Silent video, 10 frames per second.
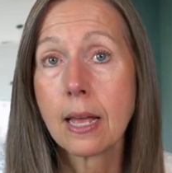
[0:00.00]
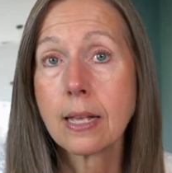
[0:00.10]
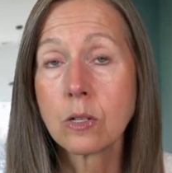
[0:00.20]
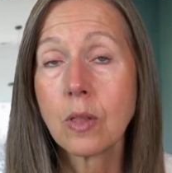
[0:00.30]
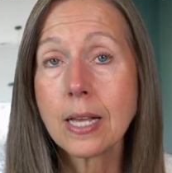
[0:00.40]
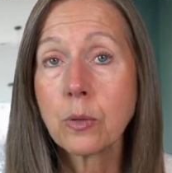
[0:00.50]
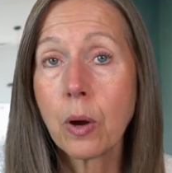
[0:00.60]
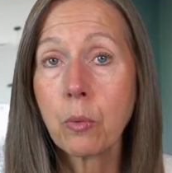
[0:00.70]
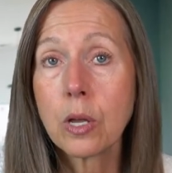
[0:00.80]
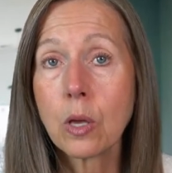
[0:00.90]
And so that's why
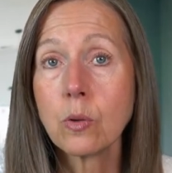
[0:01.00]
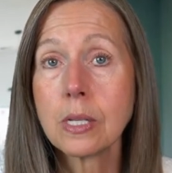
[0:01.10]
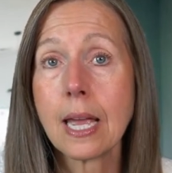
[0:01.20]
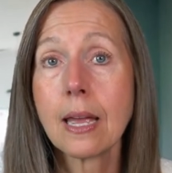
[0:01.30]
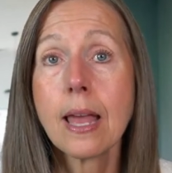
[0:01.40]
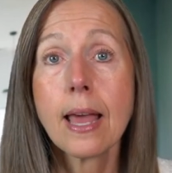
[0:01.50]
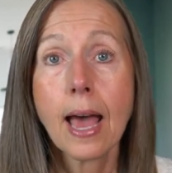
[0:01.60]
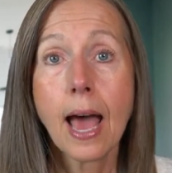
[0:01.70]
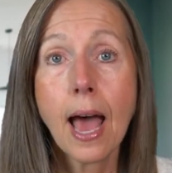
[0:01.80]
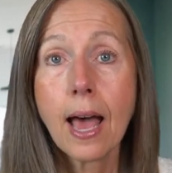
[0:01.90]
we're using
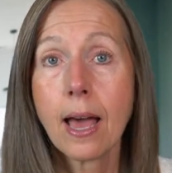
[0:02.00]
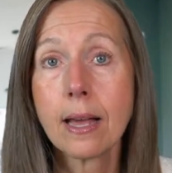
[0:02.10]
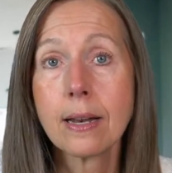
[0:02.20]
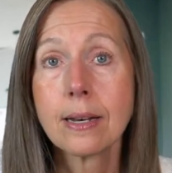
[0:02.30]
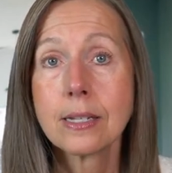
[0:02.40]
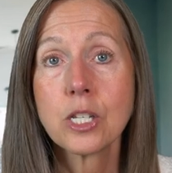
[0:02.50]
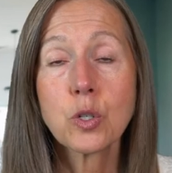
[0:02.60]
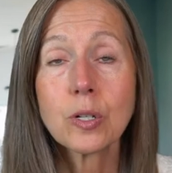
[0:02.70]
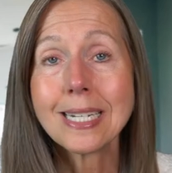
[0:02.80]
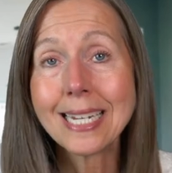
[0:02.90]
a
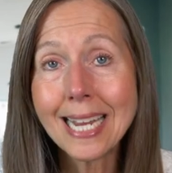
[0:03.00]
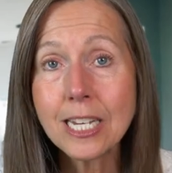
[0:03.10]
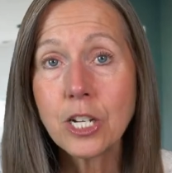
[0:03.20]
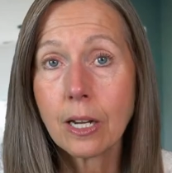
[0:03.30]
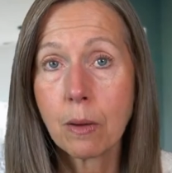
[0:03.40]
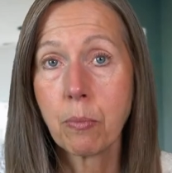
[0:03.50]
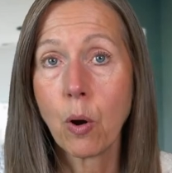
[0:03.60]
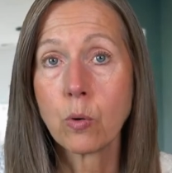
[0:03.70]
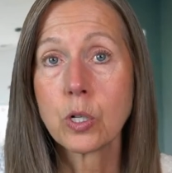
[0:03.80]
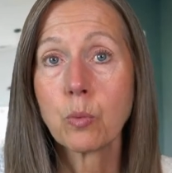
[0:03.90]
strategic
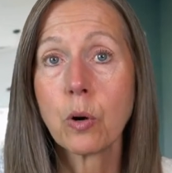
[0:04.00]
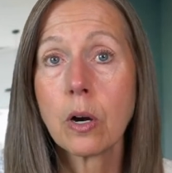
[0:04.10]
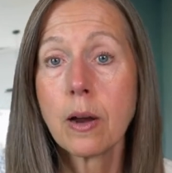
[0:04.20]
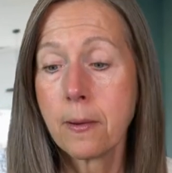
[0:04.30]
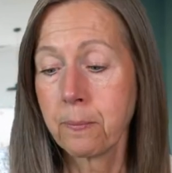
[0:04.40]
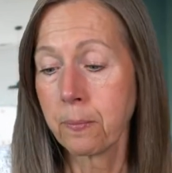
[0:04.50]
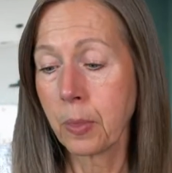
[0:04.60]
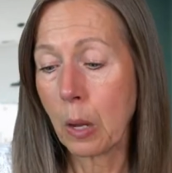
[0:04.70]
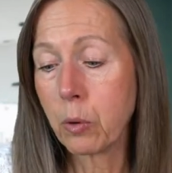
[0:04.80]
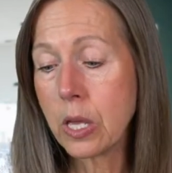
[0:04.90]
approach where
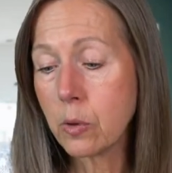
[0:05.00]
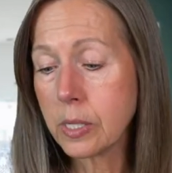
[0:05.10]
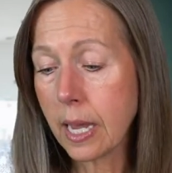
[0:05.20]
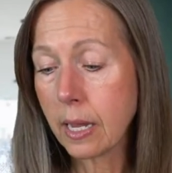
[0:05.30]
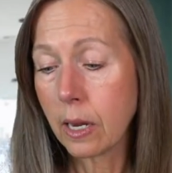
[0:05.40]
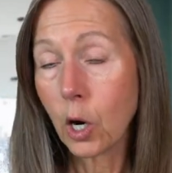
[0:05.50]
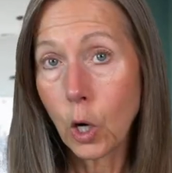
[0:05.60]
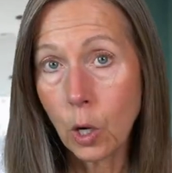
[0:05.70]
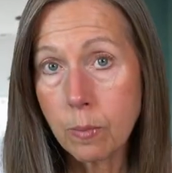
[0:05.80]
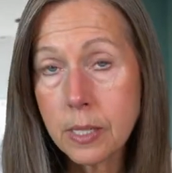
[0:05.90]
we're using
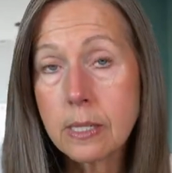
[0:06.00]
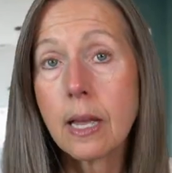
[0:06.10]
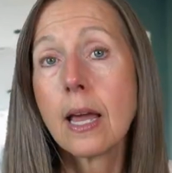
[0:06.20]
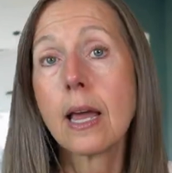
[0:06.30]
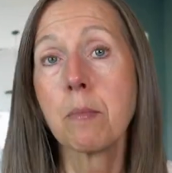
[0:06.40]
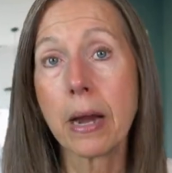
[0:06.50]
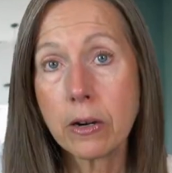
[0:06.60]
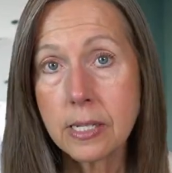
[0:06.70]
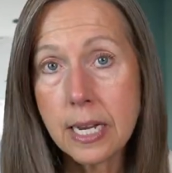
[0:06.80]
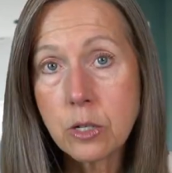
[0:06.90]
herbs,
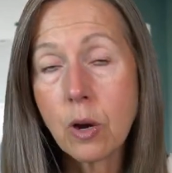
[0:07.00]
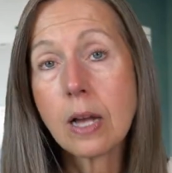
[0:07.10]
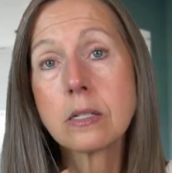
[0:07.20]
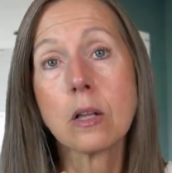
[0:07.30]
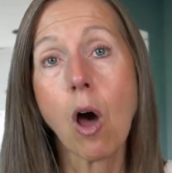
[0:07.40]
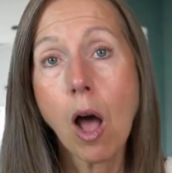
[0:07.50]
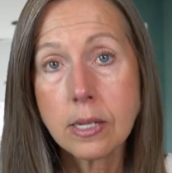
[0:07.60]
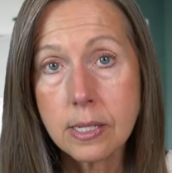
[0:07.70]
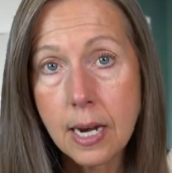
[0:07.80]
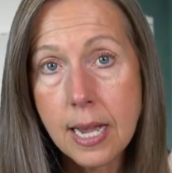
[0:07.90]
parasite drugs,
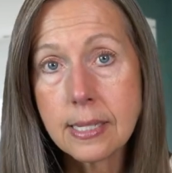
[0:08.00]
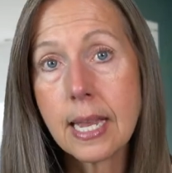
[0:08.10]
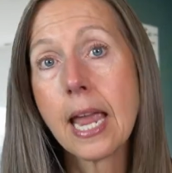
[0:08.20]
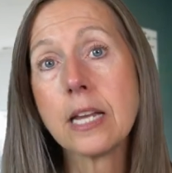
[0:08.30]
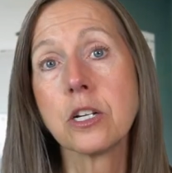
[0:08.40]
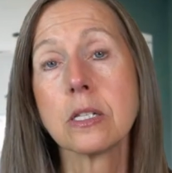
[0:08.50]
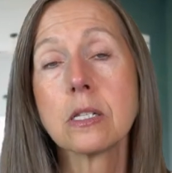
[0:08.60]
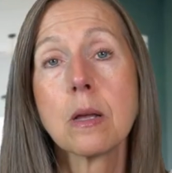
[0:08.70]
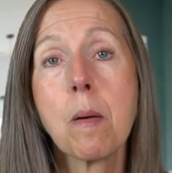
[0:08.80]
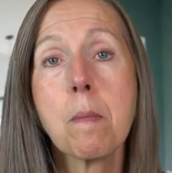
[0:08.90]
oxidizing
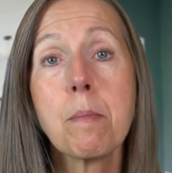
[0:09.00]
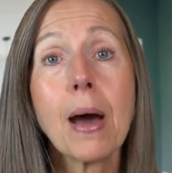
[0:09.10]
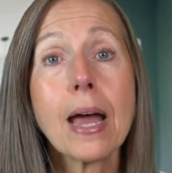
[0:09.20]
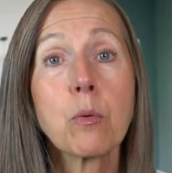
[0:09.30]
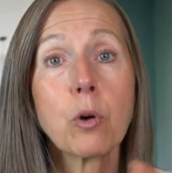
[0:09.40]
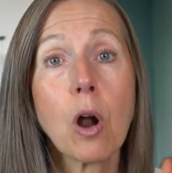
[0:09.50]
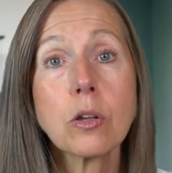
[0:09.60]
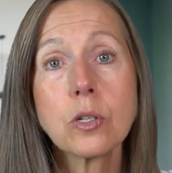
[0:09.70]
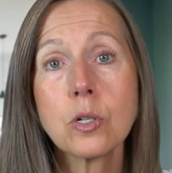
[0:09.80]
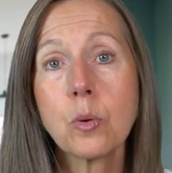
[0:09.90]
agents, but we're
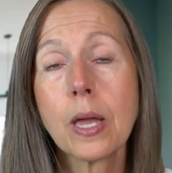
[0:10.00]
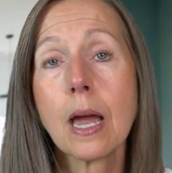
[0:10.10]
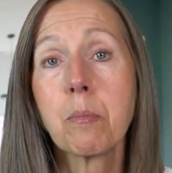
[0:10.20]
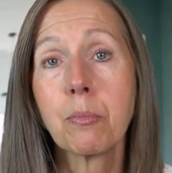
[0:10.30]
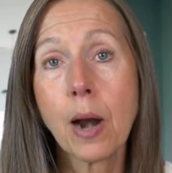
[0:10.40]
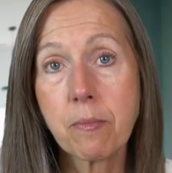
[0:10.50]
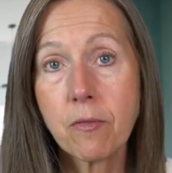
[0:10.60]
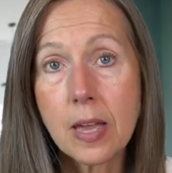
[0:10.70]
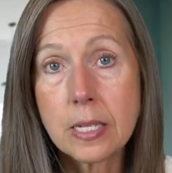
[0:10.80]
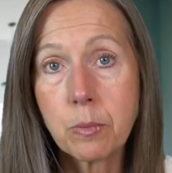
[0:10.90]
also doing a prep
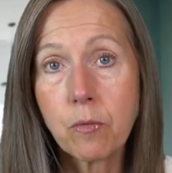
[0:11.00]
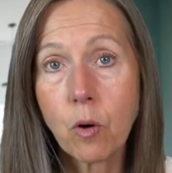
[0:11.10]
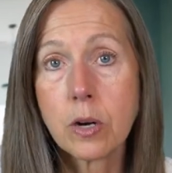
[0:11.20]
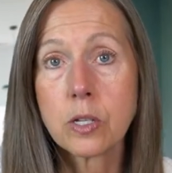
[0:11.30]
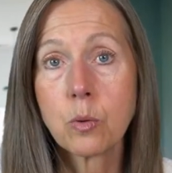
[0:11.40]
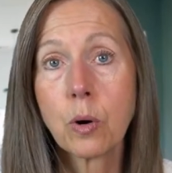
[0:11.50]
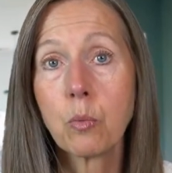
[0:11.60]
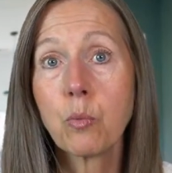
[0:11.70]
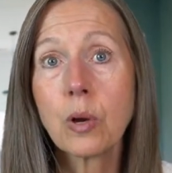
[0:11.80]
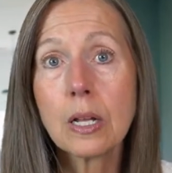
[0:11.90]
phase before. So we're
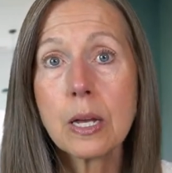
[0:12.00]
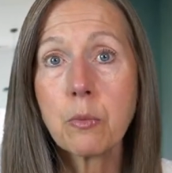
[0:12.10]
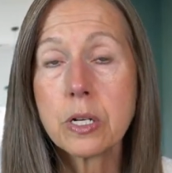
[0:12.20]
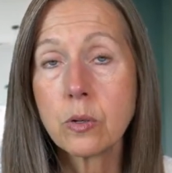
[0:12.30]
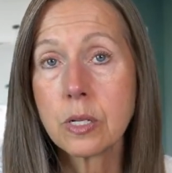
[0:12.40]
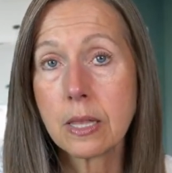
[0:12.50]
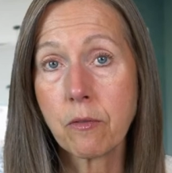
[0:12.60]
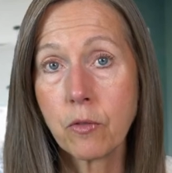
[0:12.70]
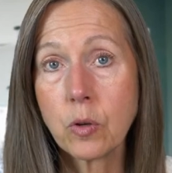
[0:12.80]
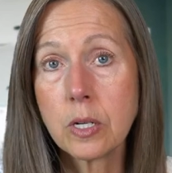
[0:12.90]
really reducing the
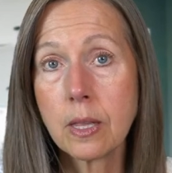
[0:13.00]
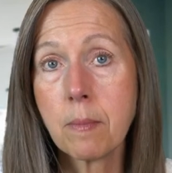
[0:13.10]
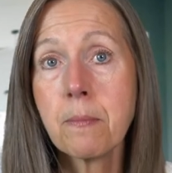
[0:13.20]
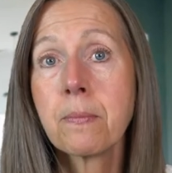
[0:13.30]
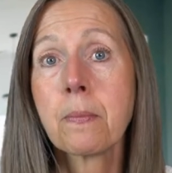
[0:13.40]
food to them.